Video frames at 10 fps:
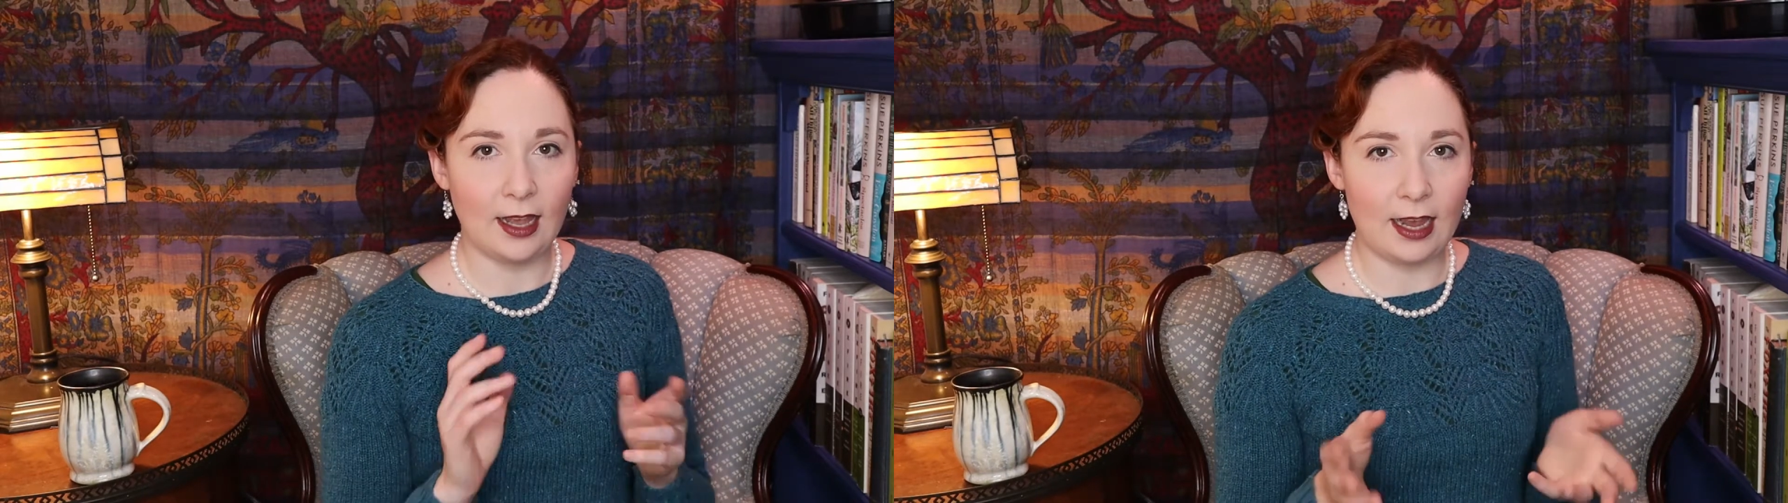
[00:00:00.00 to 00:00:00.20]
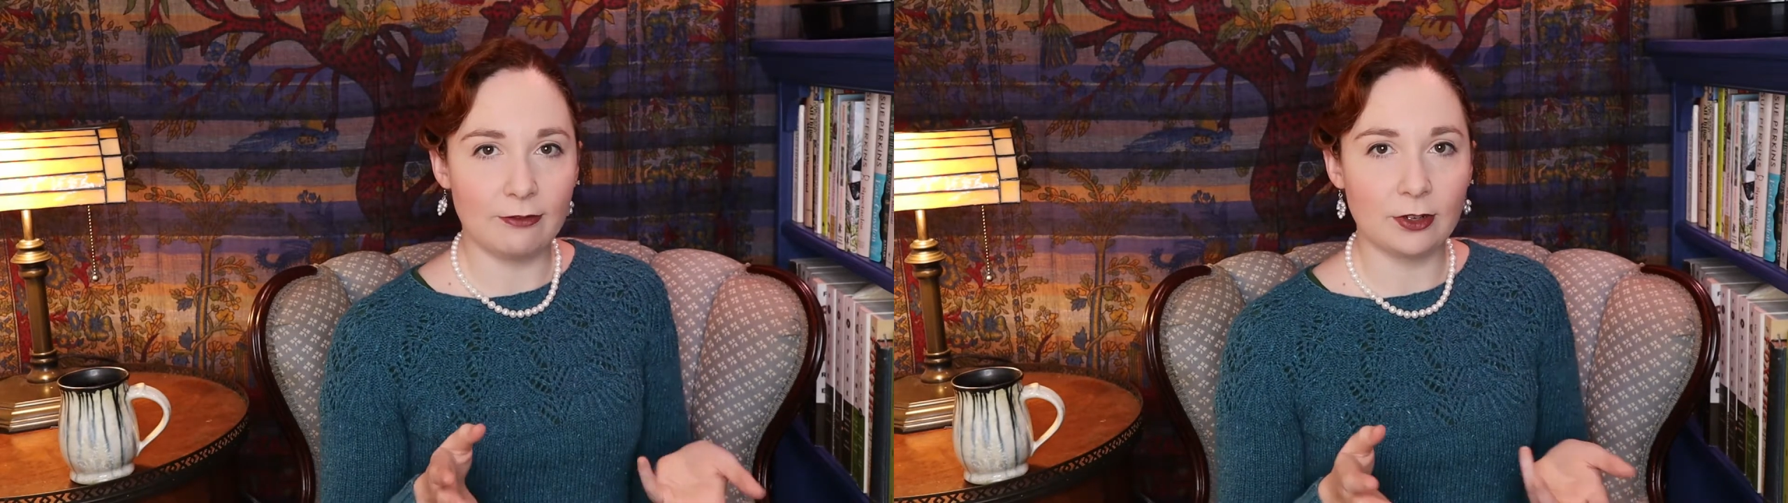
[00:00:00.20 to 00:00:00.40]

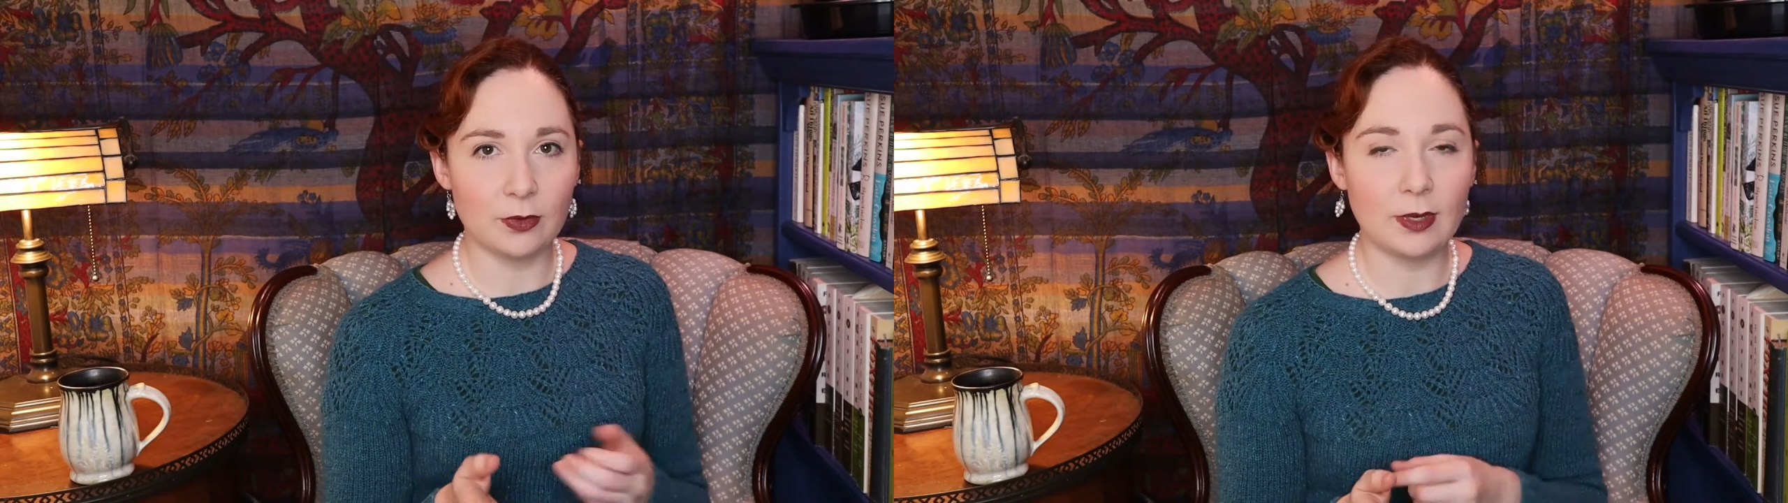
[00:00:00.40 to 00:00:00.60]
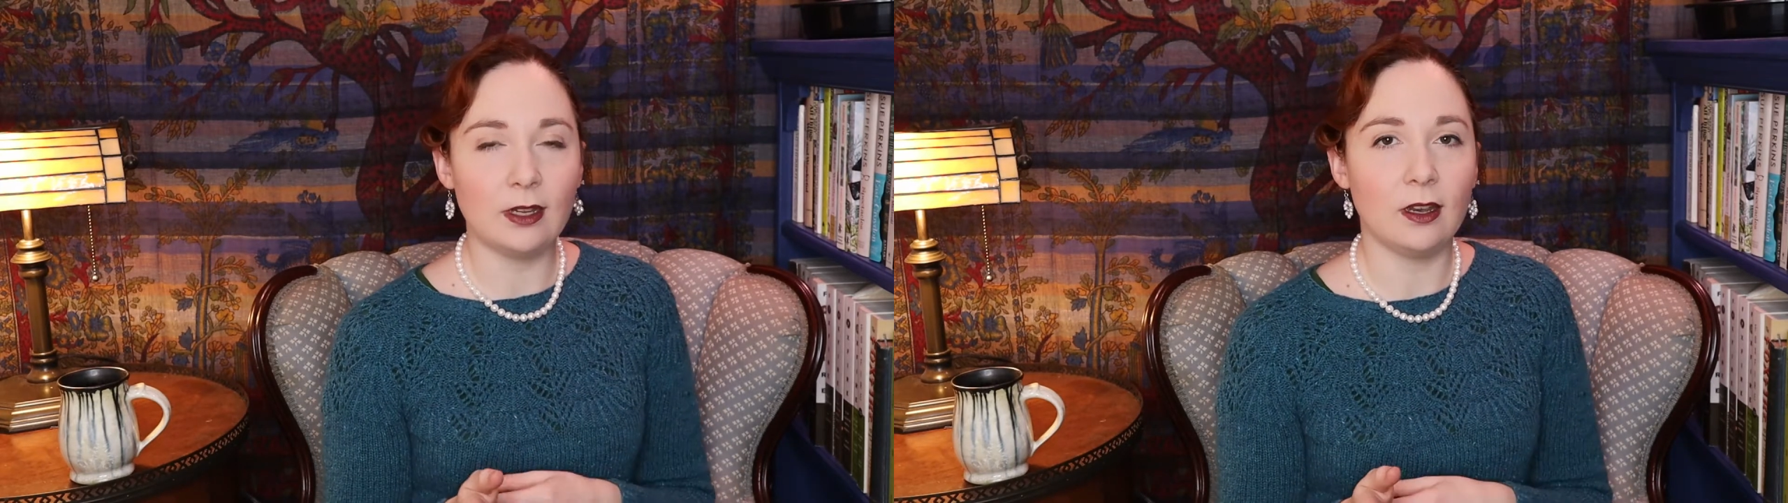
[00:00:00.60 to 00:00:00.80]
every
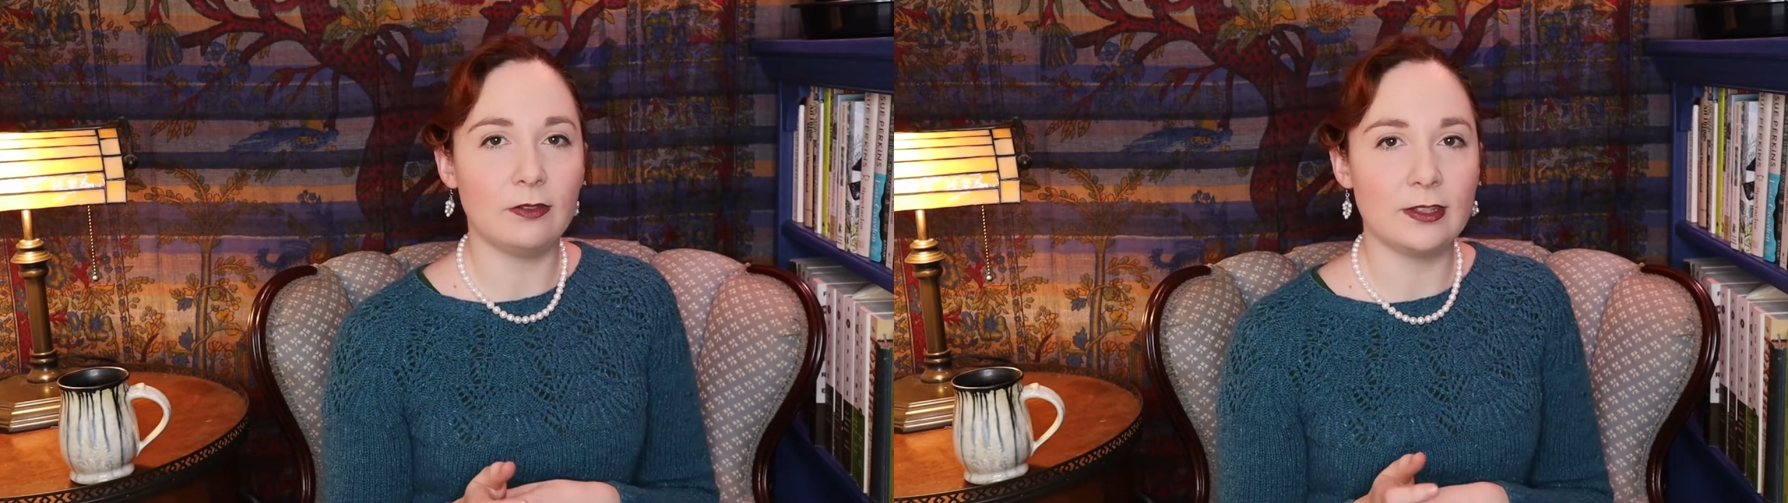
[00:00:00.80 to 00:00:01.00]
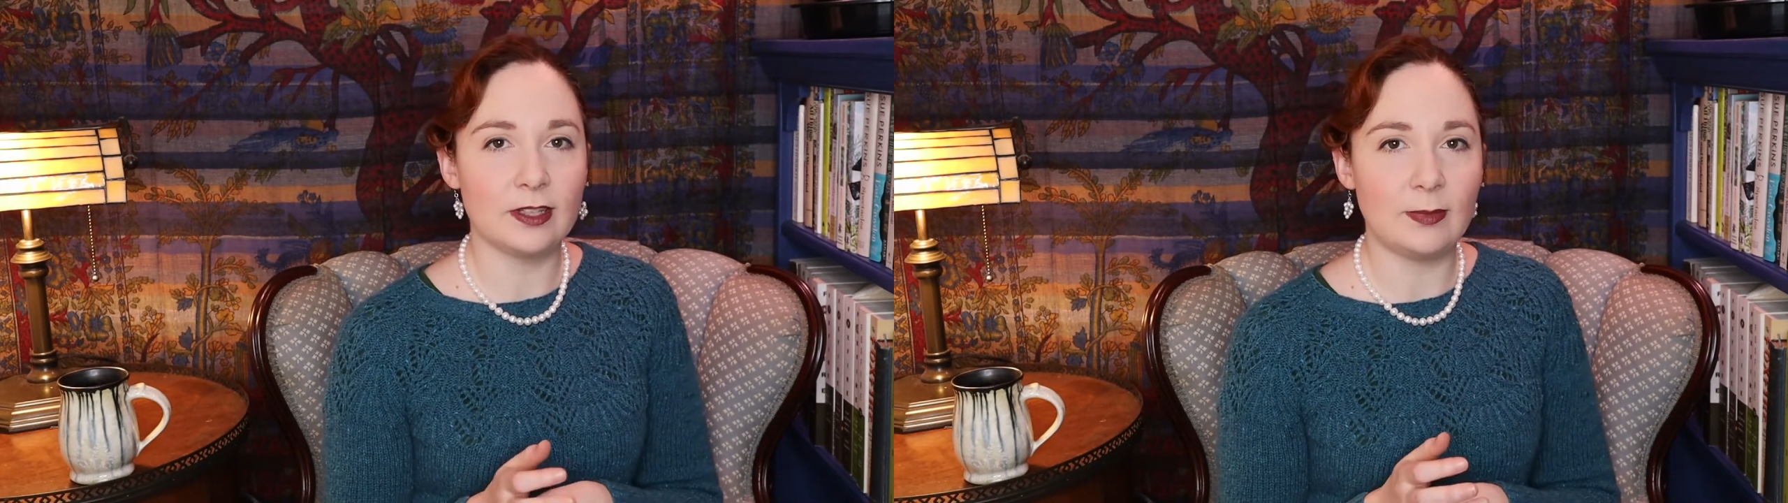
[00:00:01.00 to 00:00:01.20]
week of
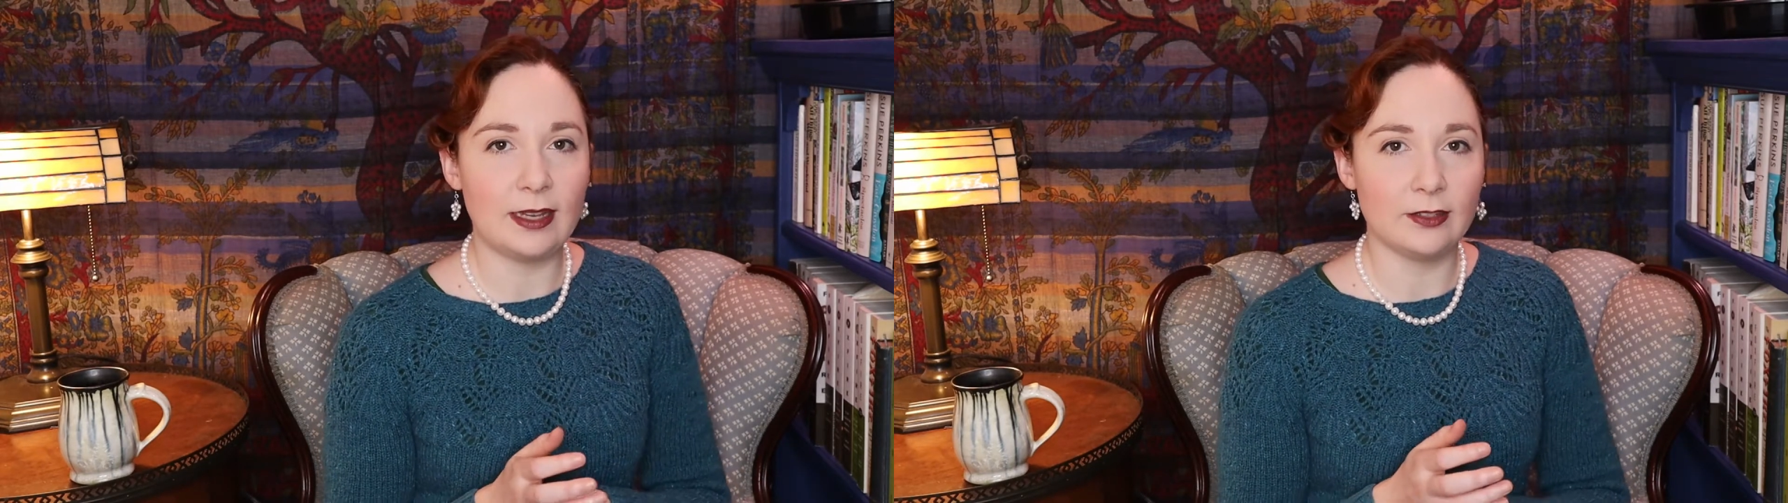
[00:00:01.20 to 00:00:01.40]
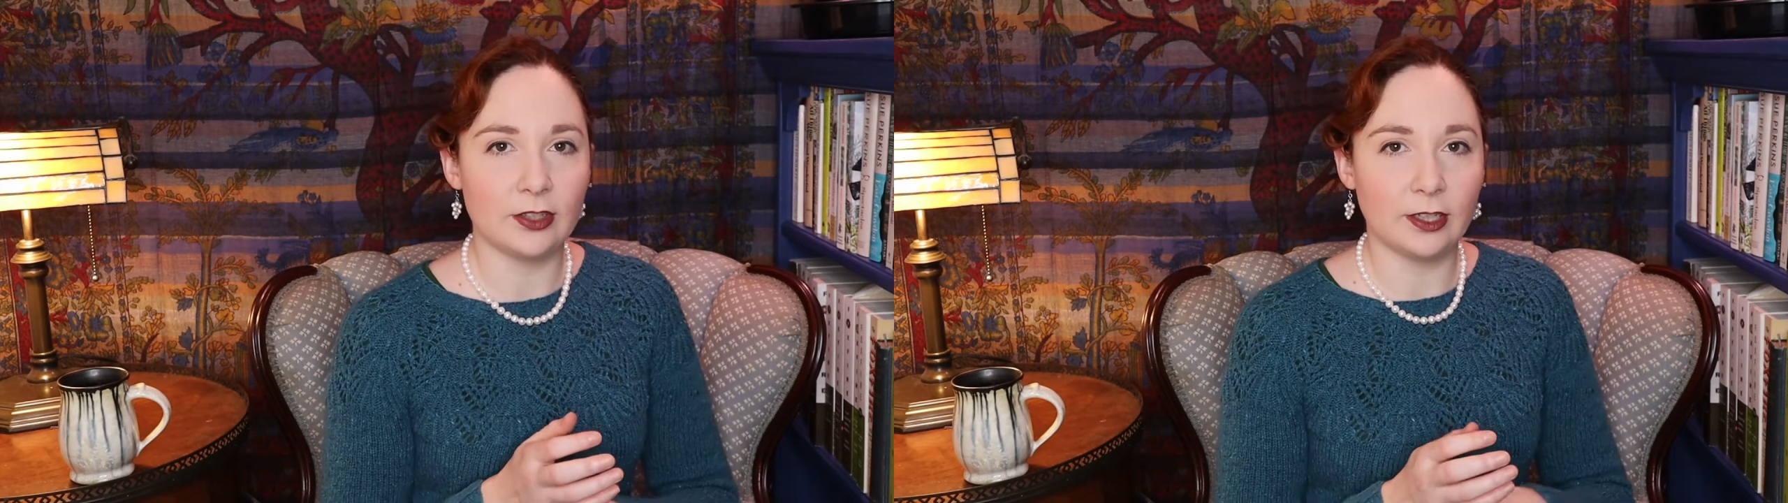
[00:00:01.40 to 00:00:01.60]
the
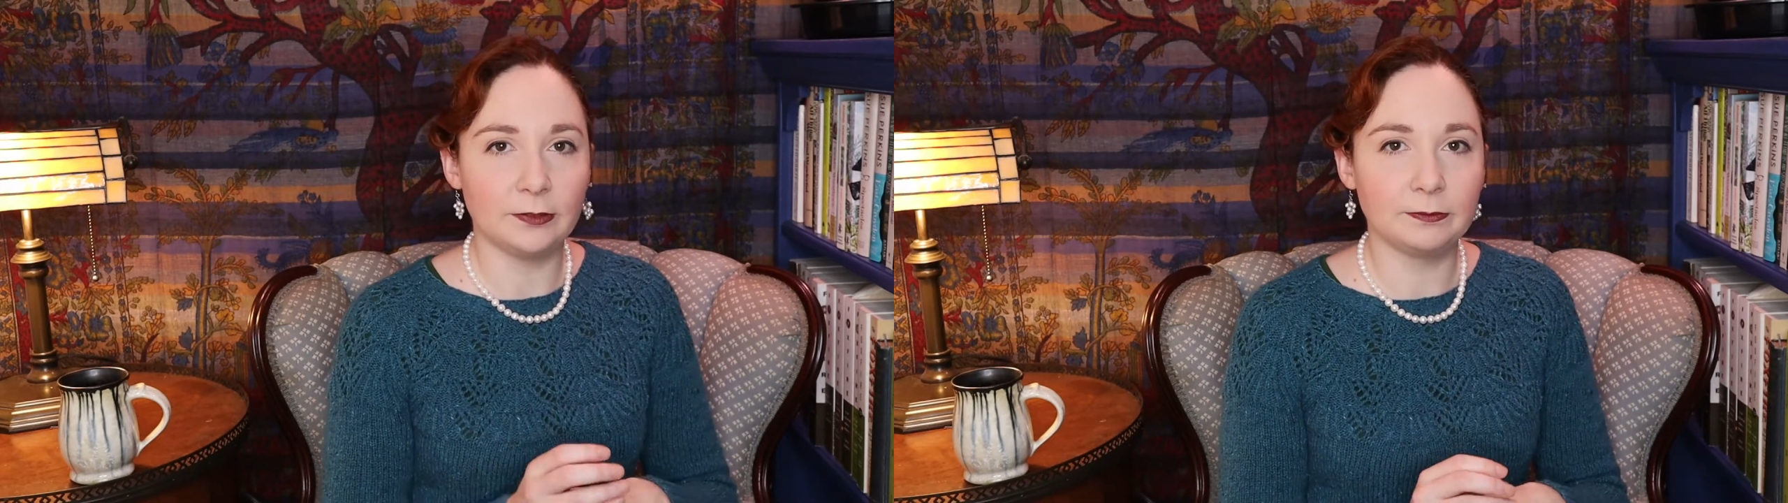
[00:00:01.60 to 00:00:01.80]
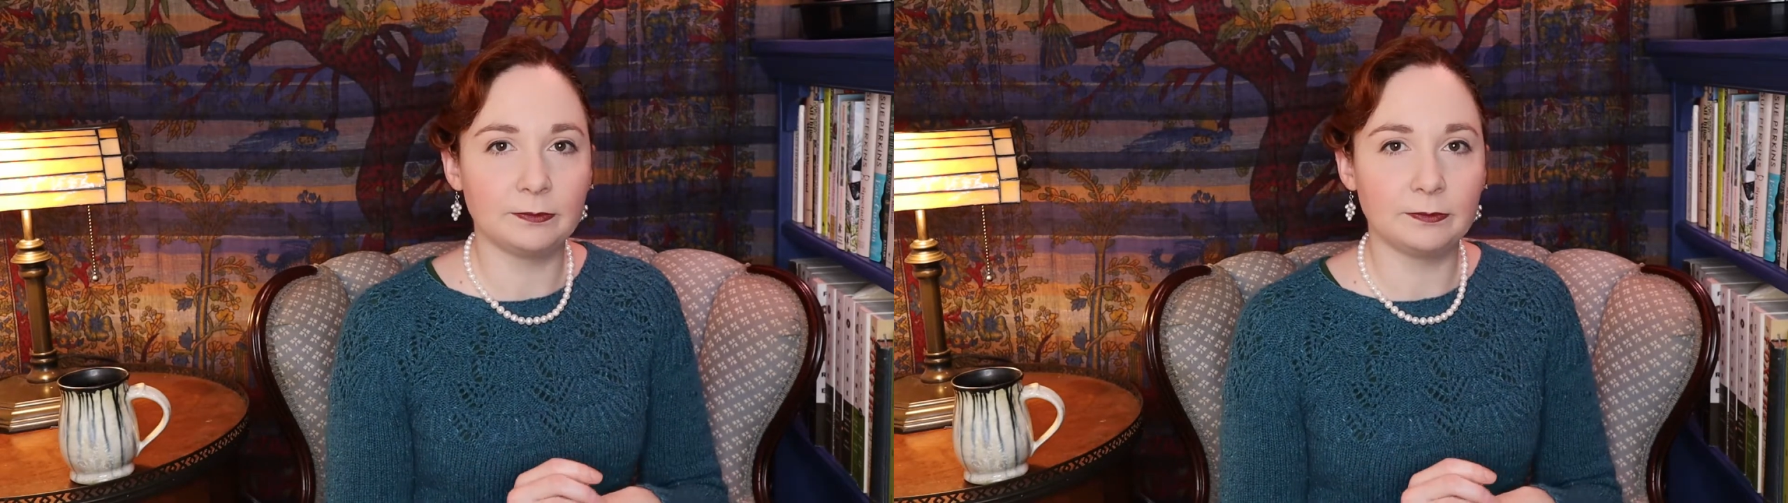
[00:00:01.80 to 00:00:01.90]
semester.